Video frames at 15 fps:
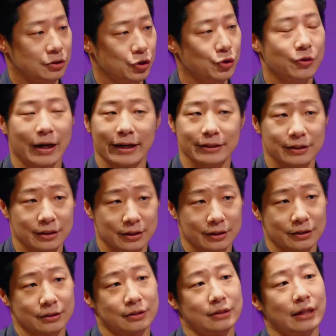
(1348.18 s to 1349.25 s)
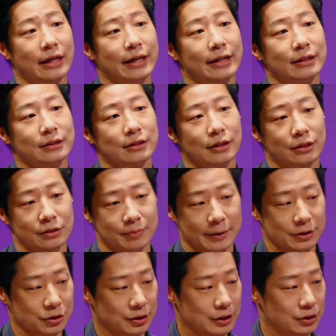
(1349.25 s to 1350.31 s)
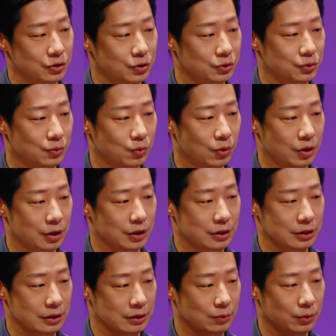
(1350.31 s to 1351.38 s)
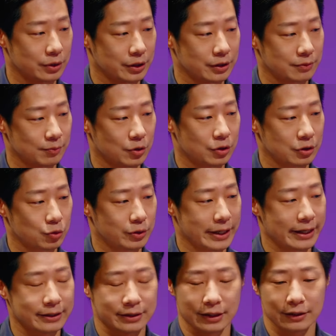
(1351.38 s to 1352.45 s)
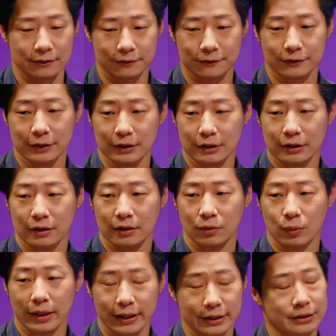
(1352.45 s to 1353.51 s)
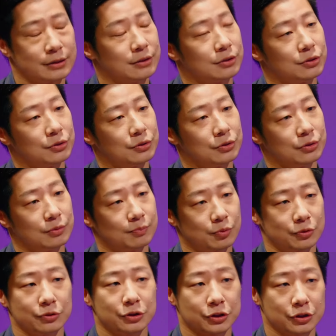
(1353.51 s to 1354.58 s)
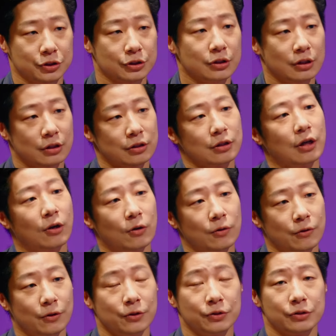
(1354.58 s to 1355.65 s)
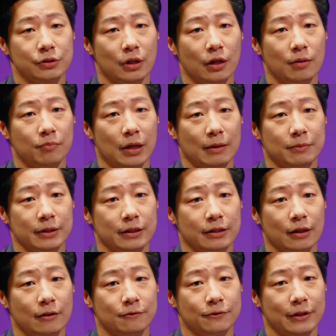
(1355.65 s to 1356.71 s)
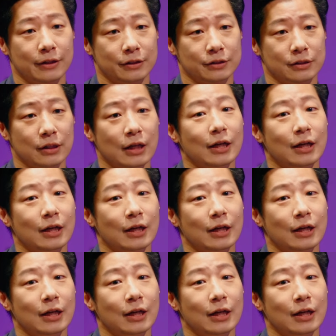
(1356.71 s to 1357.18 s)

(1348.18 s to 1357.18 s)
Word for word: new ideas and especially to work with more creative ways to push all those uh, public affairs.